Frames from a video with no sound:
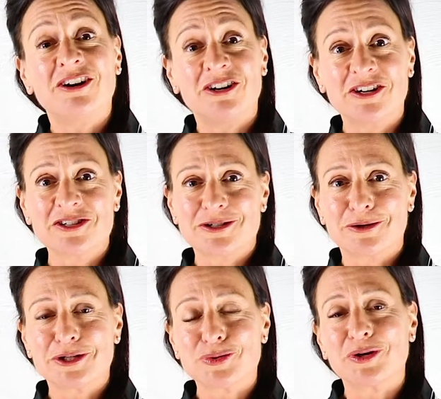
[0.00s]

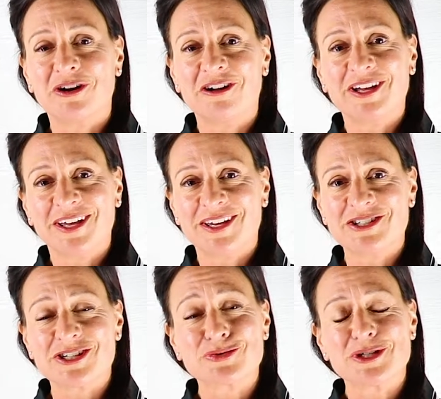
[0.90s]
Also, as we all
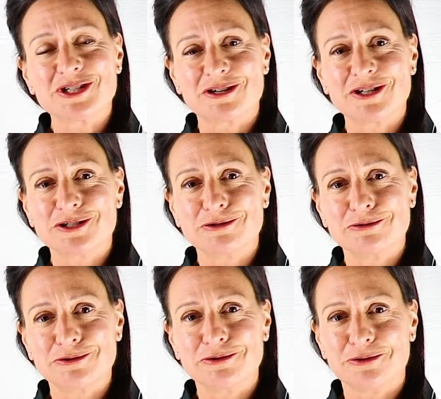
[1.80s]
age, as we start to
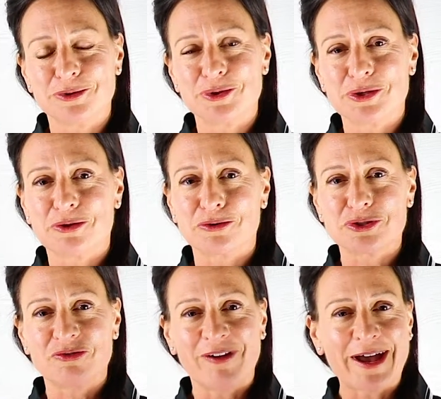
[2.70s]
lose
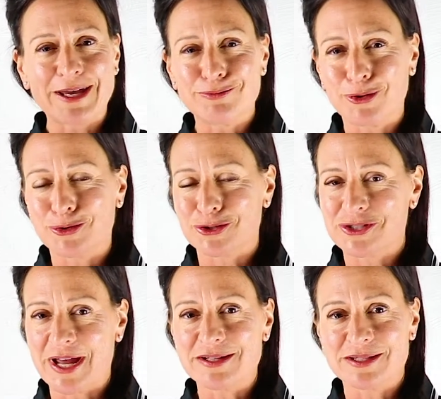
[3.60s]
those fine motor
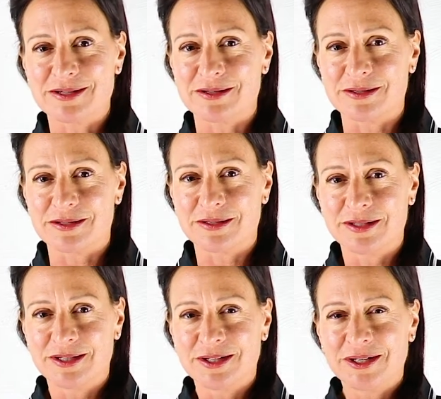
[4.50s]
senses,
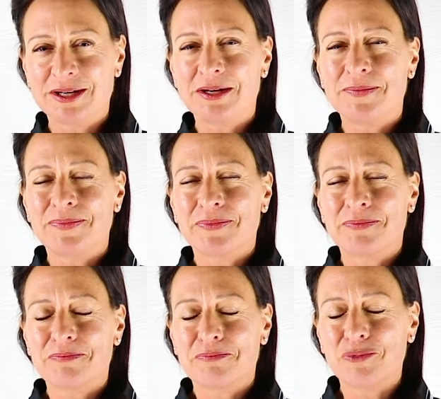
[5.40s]

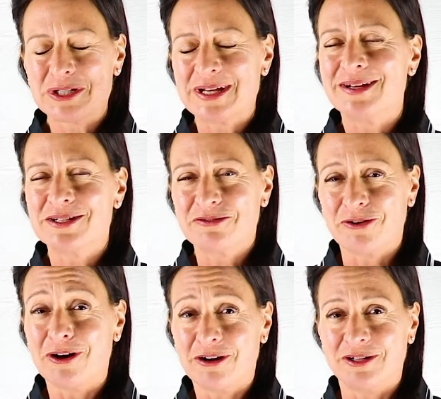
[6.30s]
we tend to
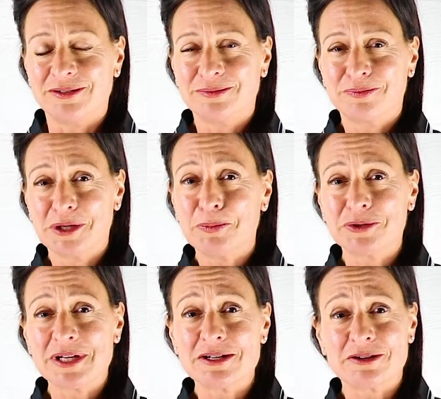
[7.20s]
fall.
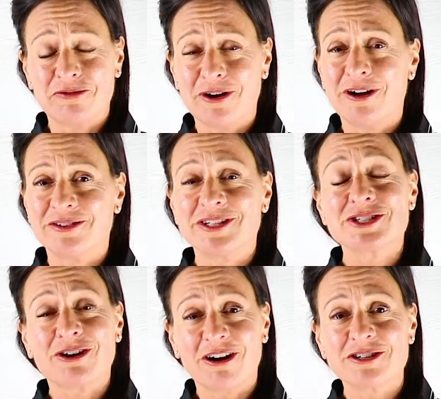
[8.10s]
People tend to fall, and
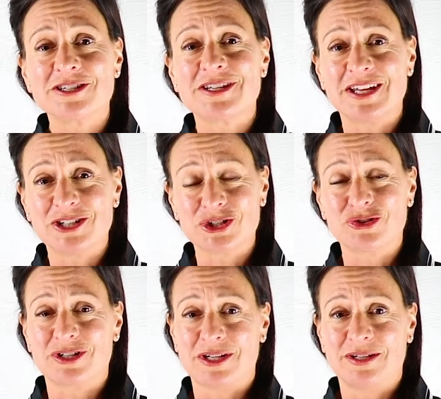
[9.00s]
this causes
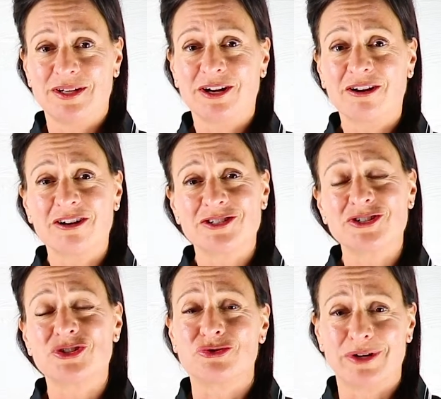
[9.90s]
injury, and it
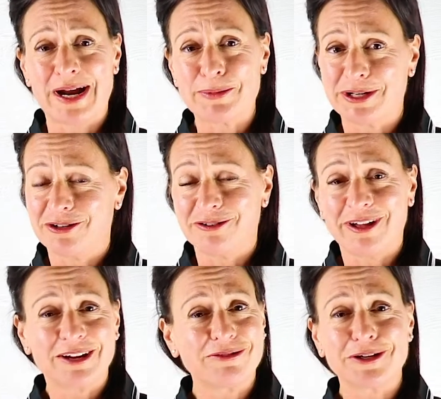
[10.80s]
causes drama in your
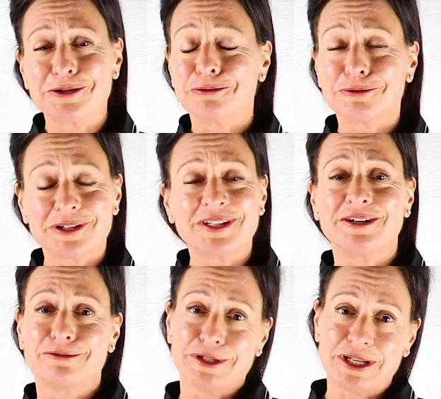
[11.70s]
life that you really
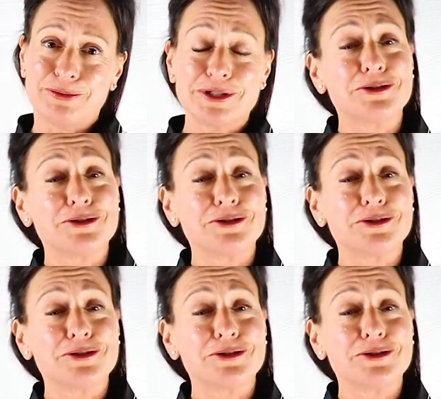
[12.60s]
don't need.